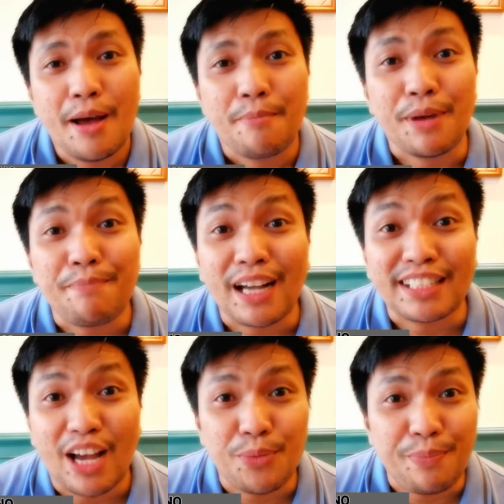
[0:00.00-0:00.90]
may pang
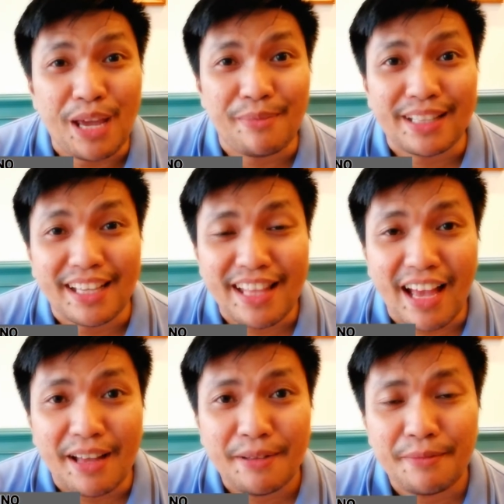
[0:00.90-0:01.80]
down payment ka
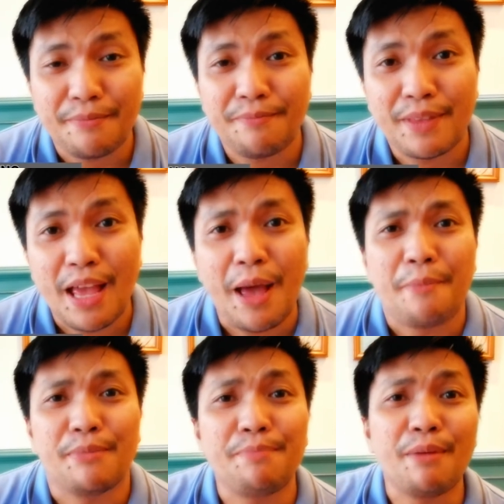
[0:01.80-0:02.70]
na,
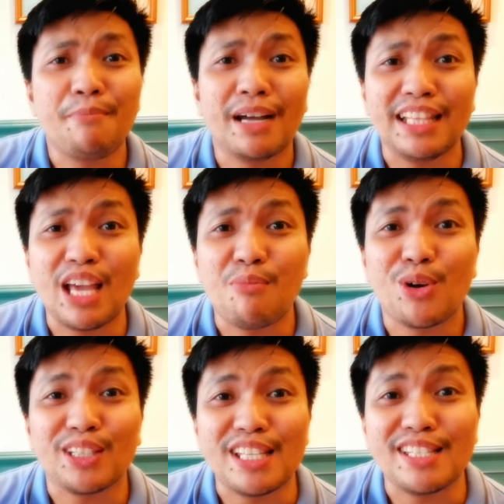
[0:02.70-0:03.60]
may pang monthly
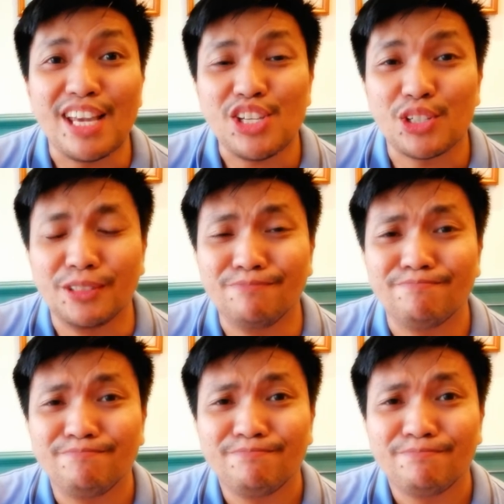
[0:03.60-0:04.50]
amortization,
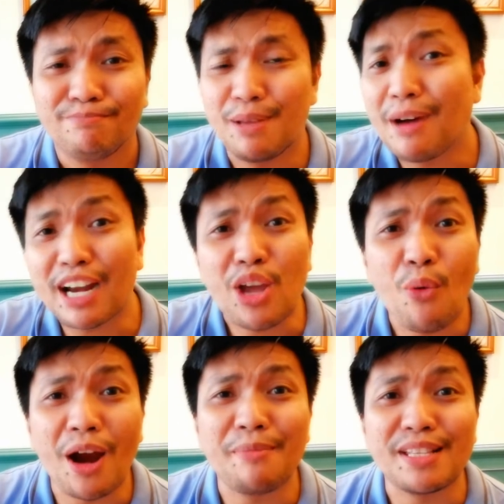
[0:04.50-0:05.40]
may mga
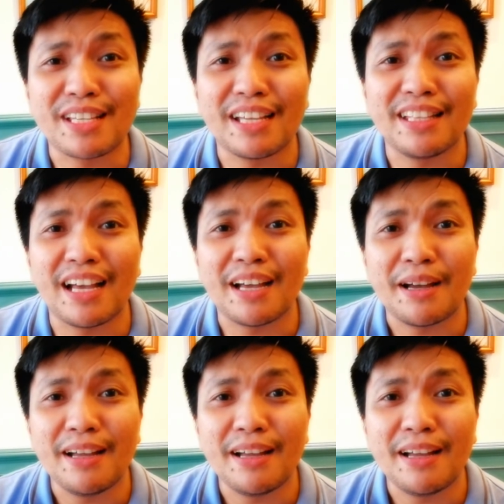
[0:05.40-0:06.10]
requirements ka na,